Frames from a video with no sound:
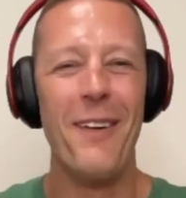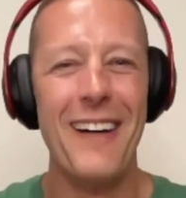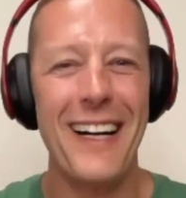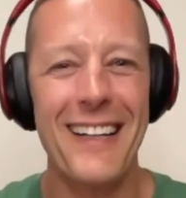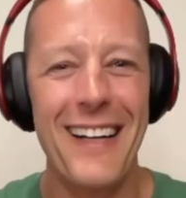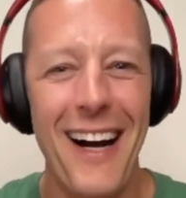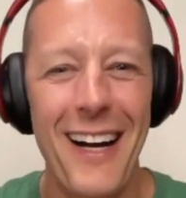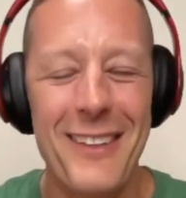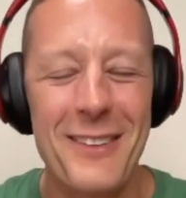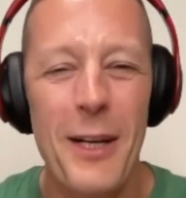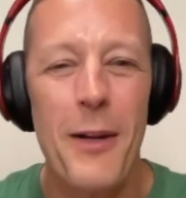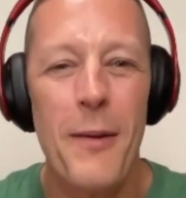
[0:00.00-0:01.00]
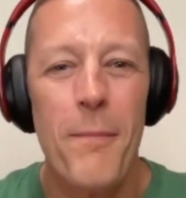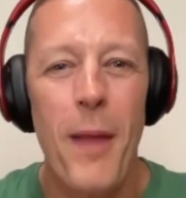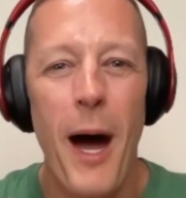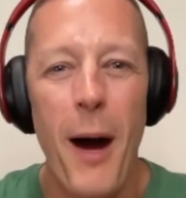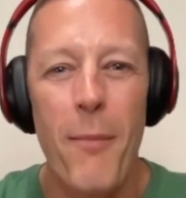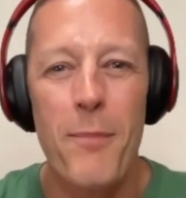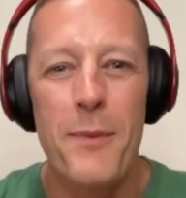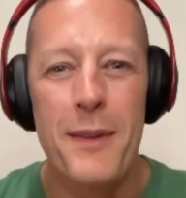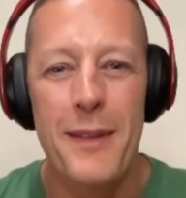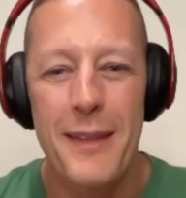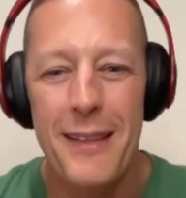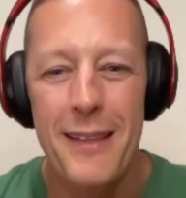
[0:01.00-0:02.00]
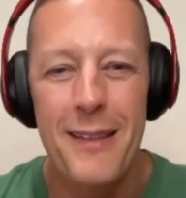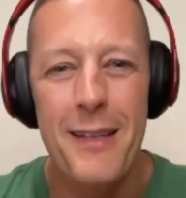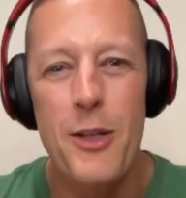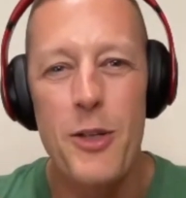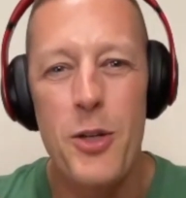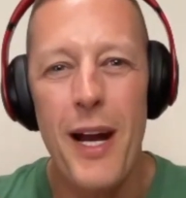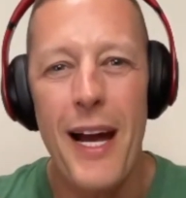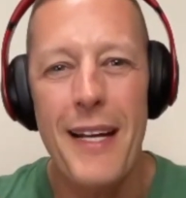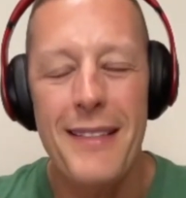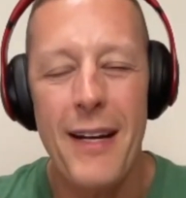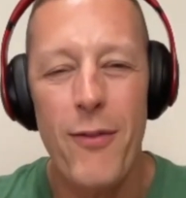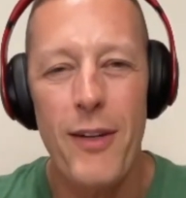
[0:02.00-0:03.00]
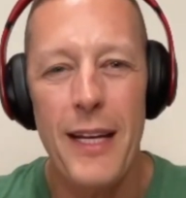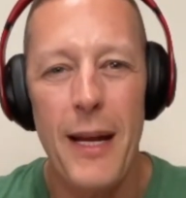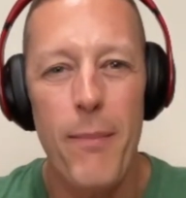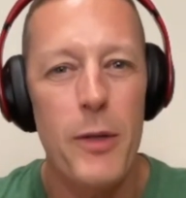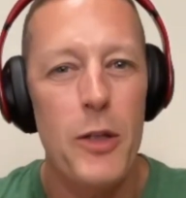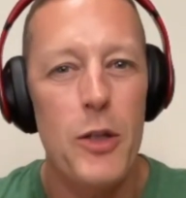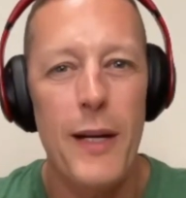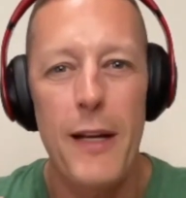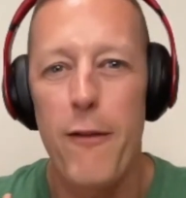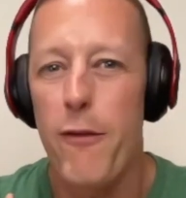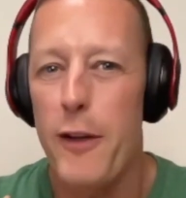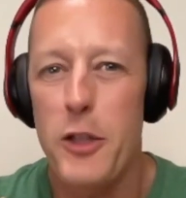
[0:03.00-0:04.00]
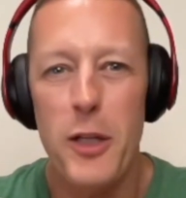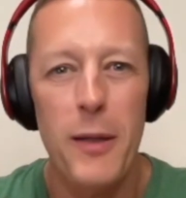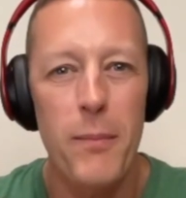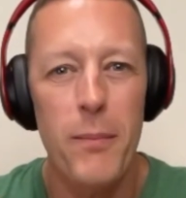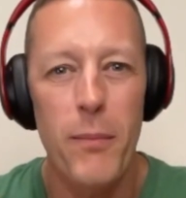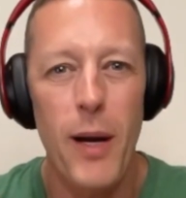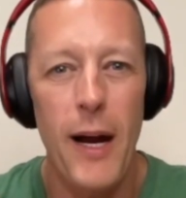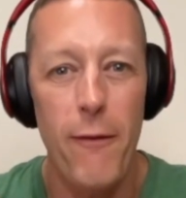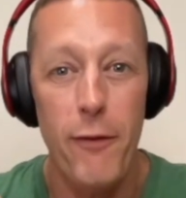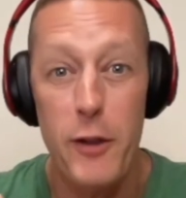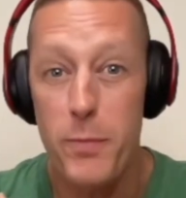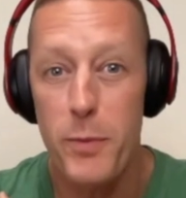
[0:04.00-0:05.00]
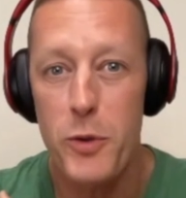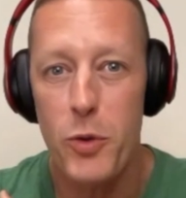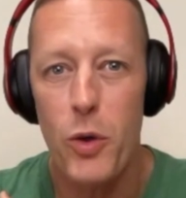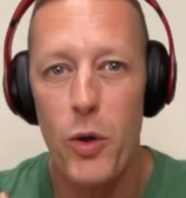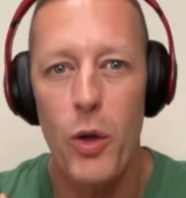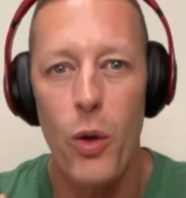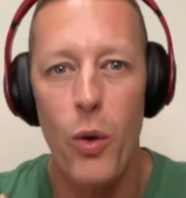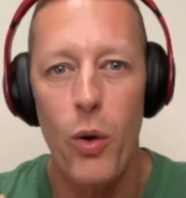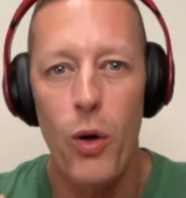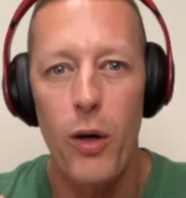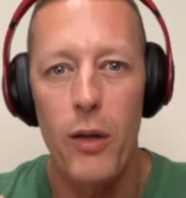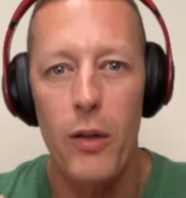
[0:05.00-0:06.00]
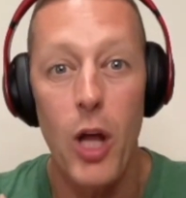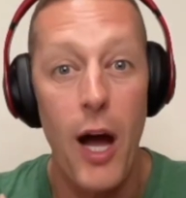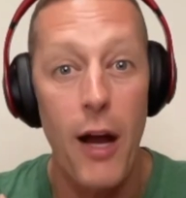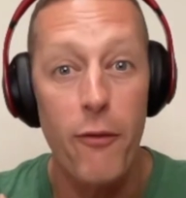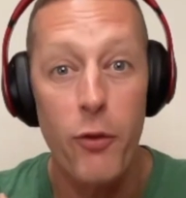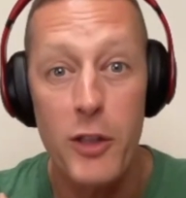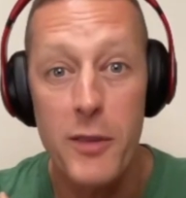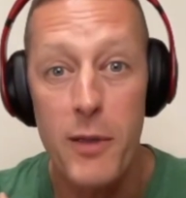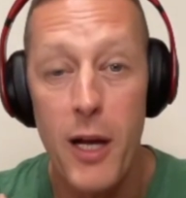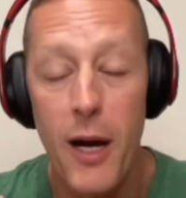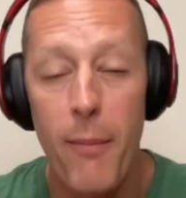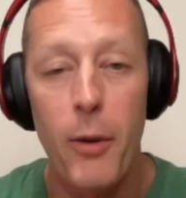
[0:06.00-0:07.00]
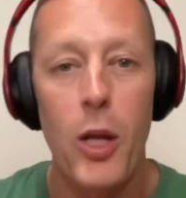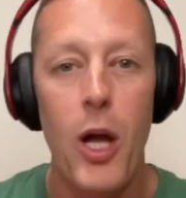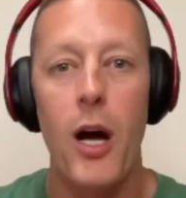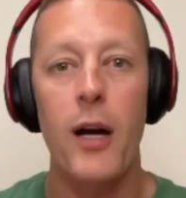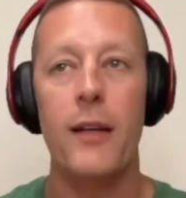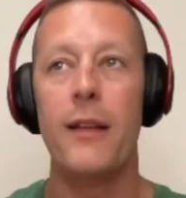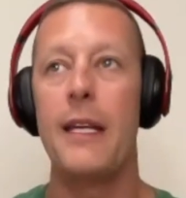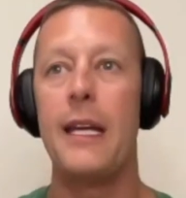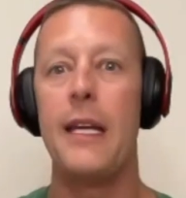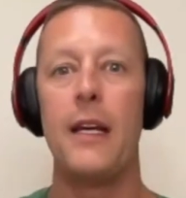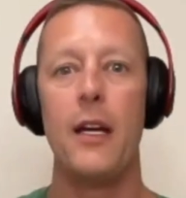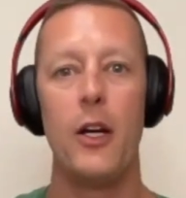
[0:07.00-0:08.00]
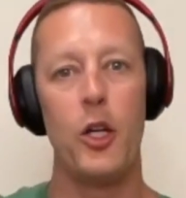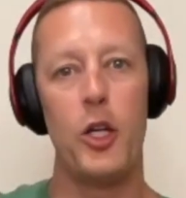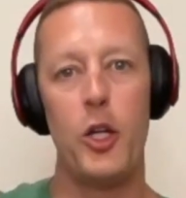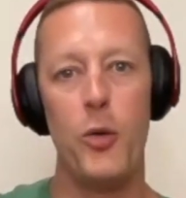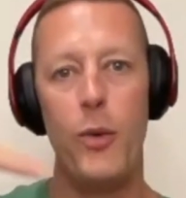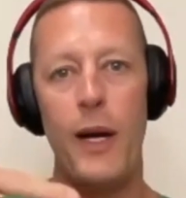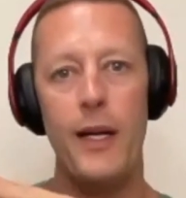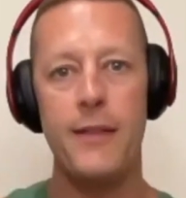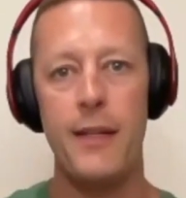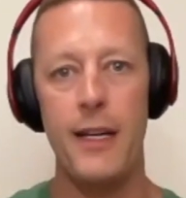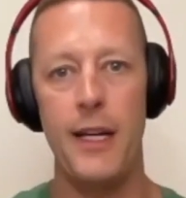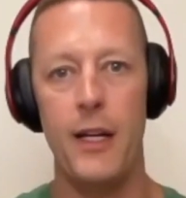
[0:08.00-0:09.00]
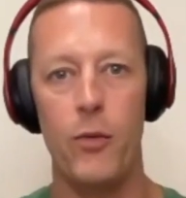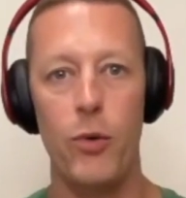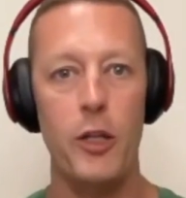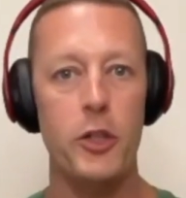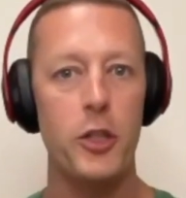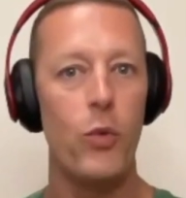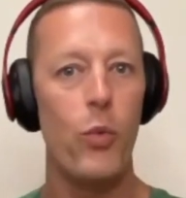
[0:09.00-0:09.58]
my gosh. Good um, times. Um, good times. Did you guys ever get up and do any fishing, uh, fish patrol or law enforcement up along the US and Russian